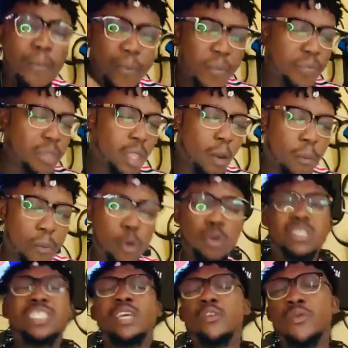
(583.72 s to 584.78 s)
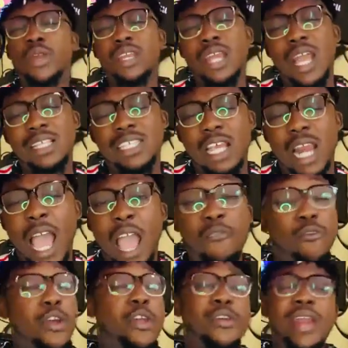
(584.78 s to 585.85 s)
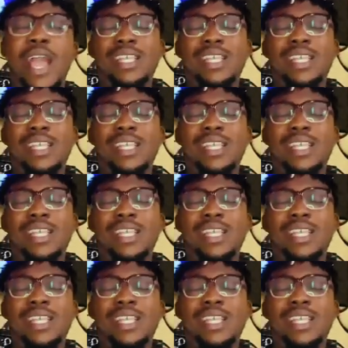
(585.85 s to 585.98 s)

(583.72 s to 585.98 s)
Keep pushing Reunited Life.